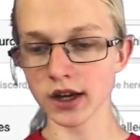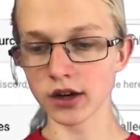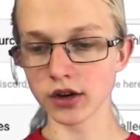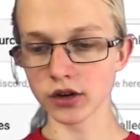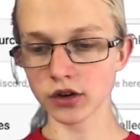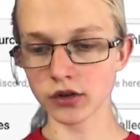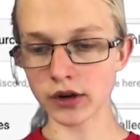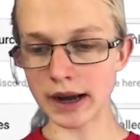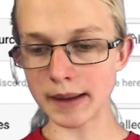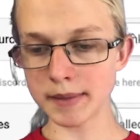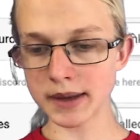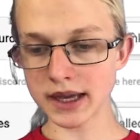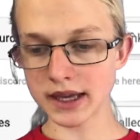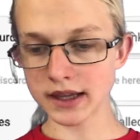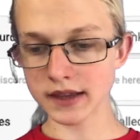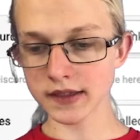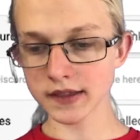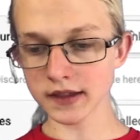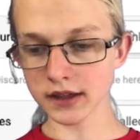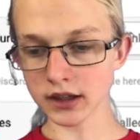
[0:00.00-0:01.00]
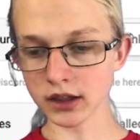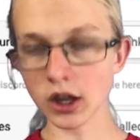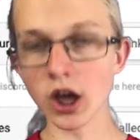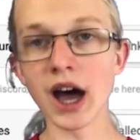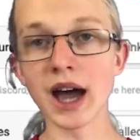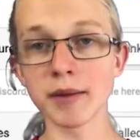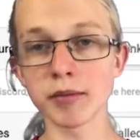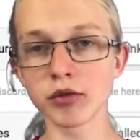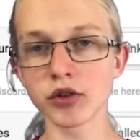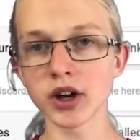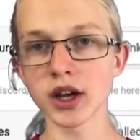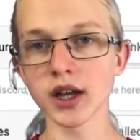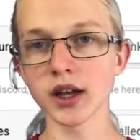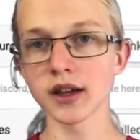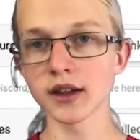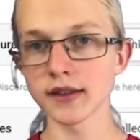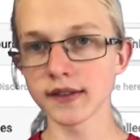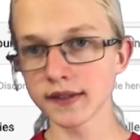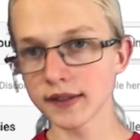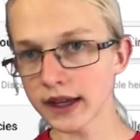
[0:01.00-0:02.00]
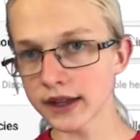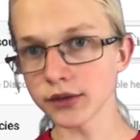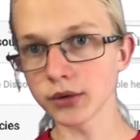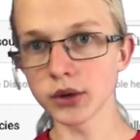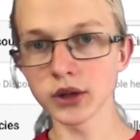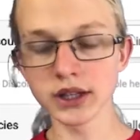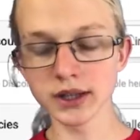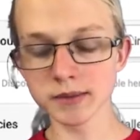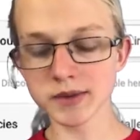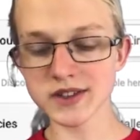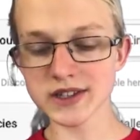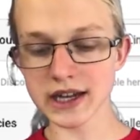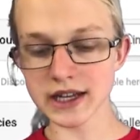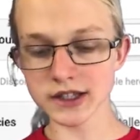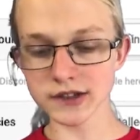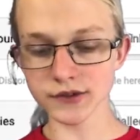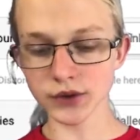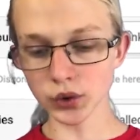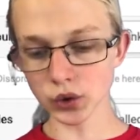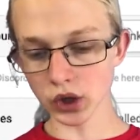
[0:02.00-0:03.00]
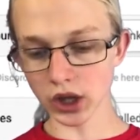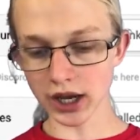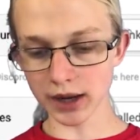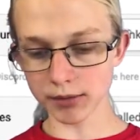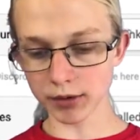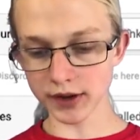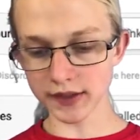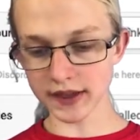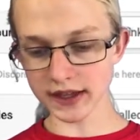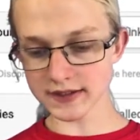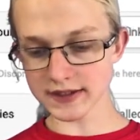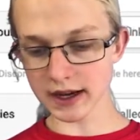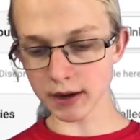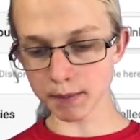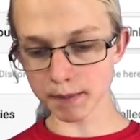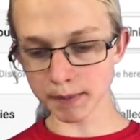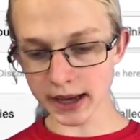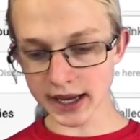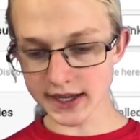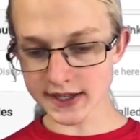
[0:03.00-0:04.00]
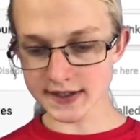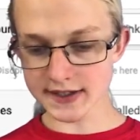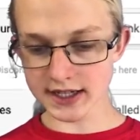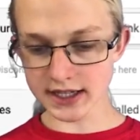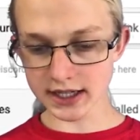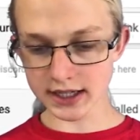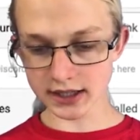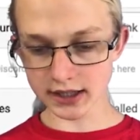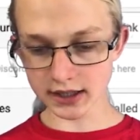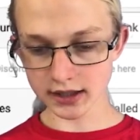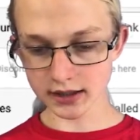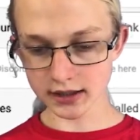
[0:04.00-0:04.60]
grabbing the library. That's what lib stands for, library. That's our basic